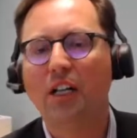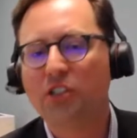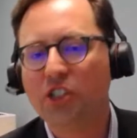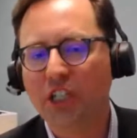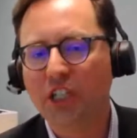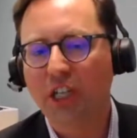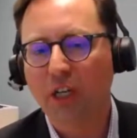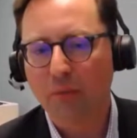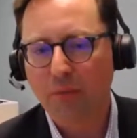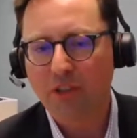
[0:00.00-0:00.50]

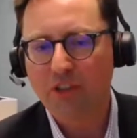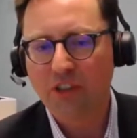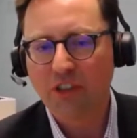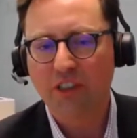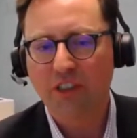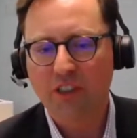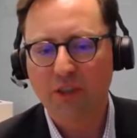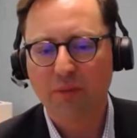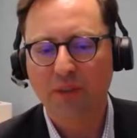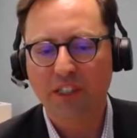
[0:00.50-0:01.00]
share a
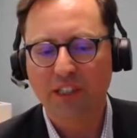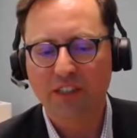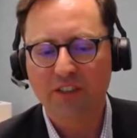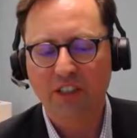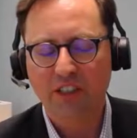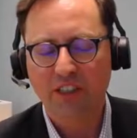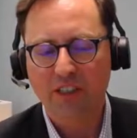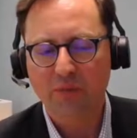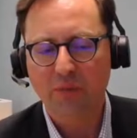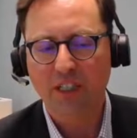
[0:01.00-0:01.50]
personal
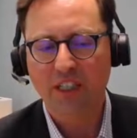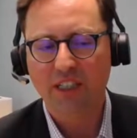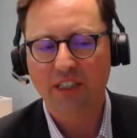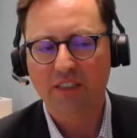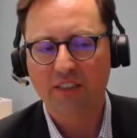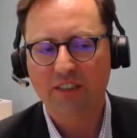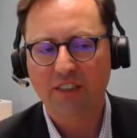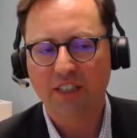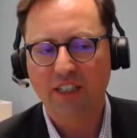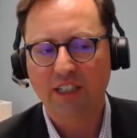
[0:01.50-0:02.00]
experience on this
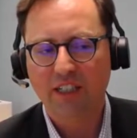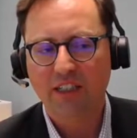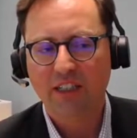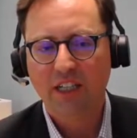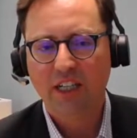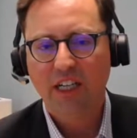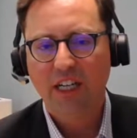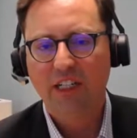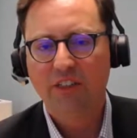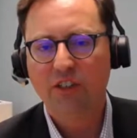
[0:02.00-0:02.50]
because
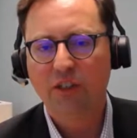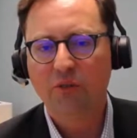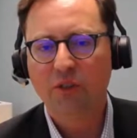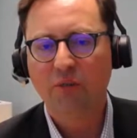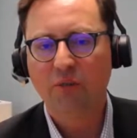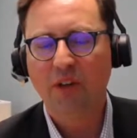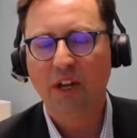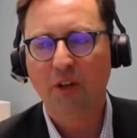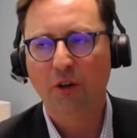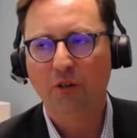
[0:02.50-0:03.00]
in
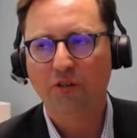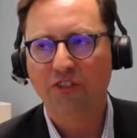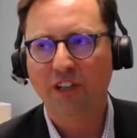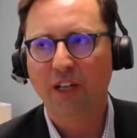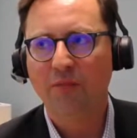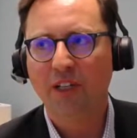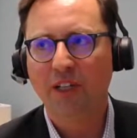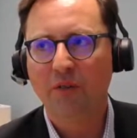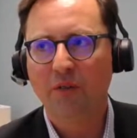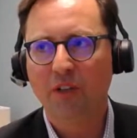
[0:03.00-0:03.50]
terms of my own
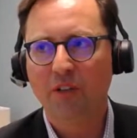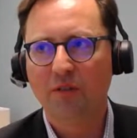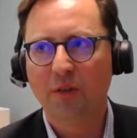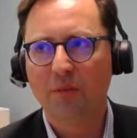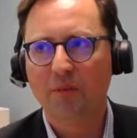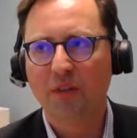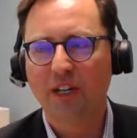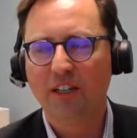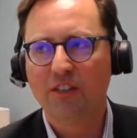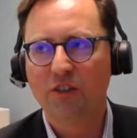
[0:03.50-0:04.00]
family, one of
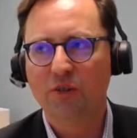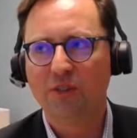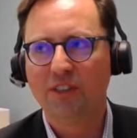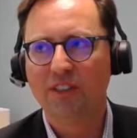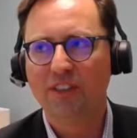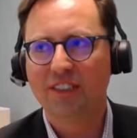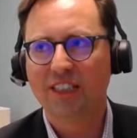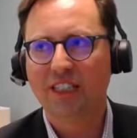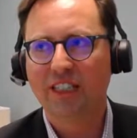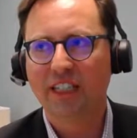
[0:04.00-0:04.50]
my parents
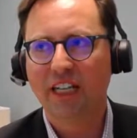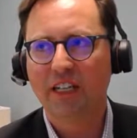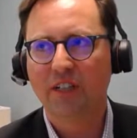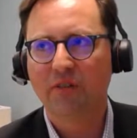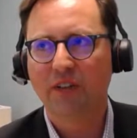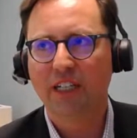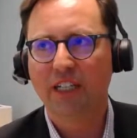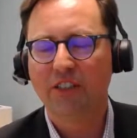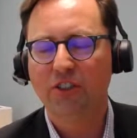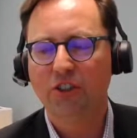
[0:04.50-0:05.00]
was
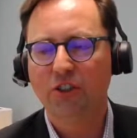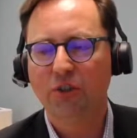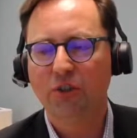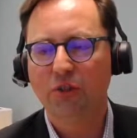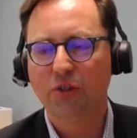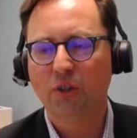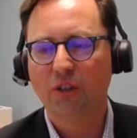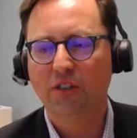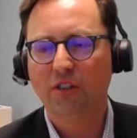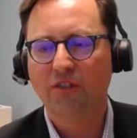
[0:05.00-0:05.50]
getting ready
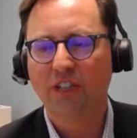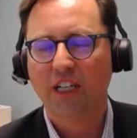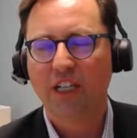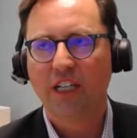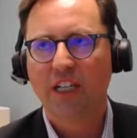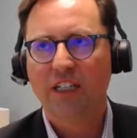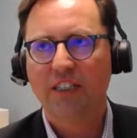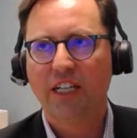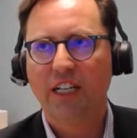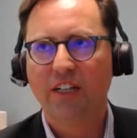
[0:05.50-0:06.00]
to sort of
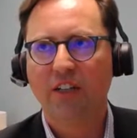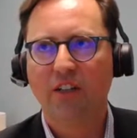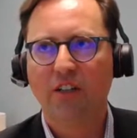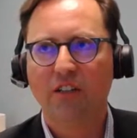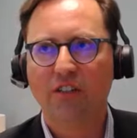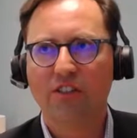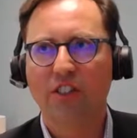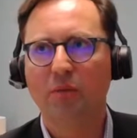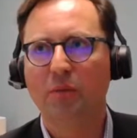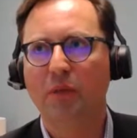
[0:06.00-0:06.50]
take
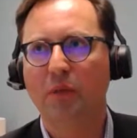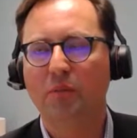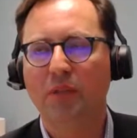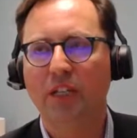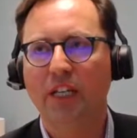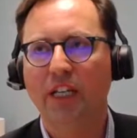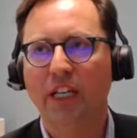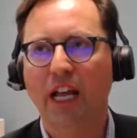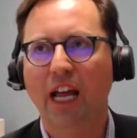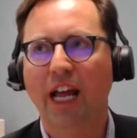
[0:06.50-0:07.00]
her
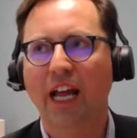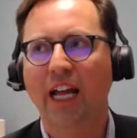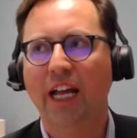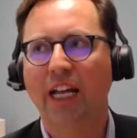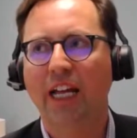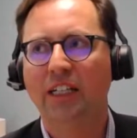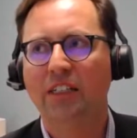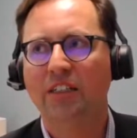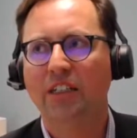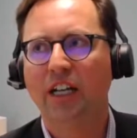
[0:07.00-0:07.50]
CPP,
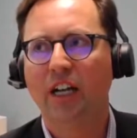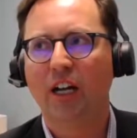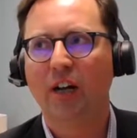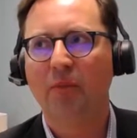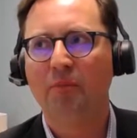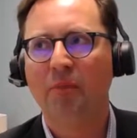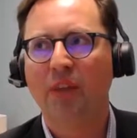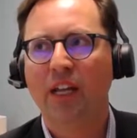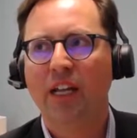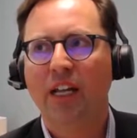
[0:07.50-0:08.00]
and
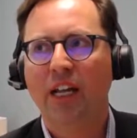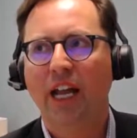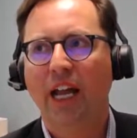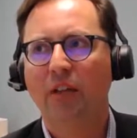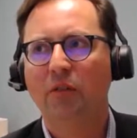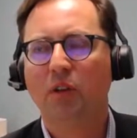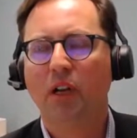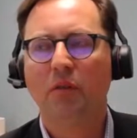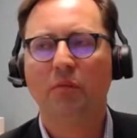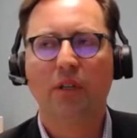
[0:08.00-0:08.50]

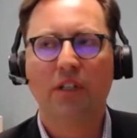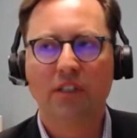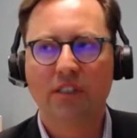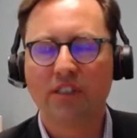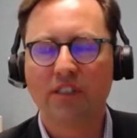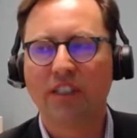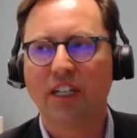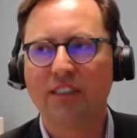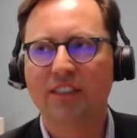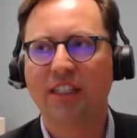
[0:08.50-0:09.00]
we were
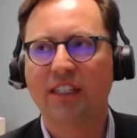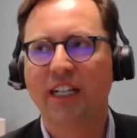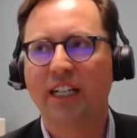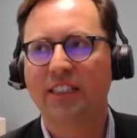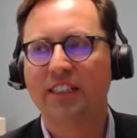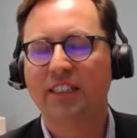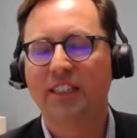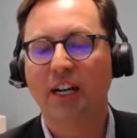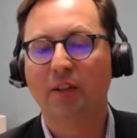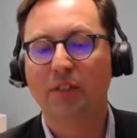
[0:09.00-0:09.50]
discussing
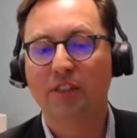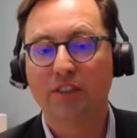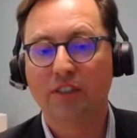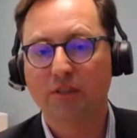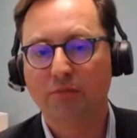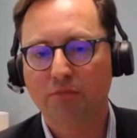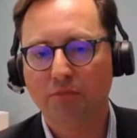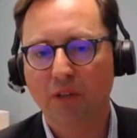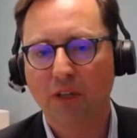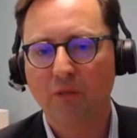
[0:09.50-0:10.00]
it, and I
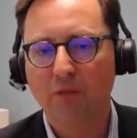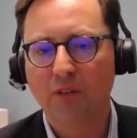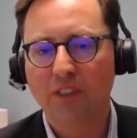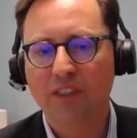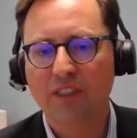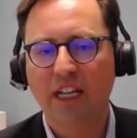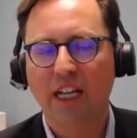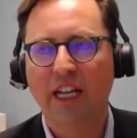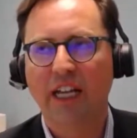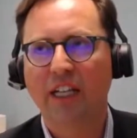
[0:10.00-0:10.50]
was
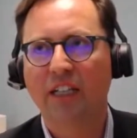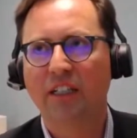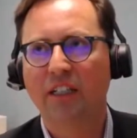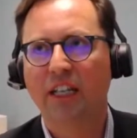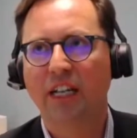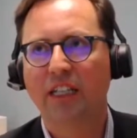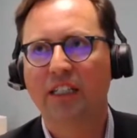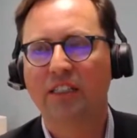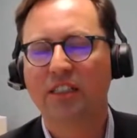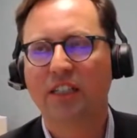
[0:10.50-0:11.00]

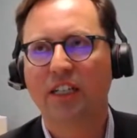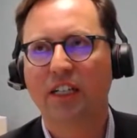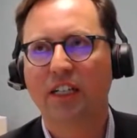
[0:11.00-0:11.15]
saying that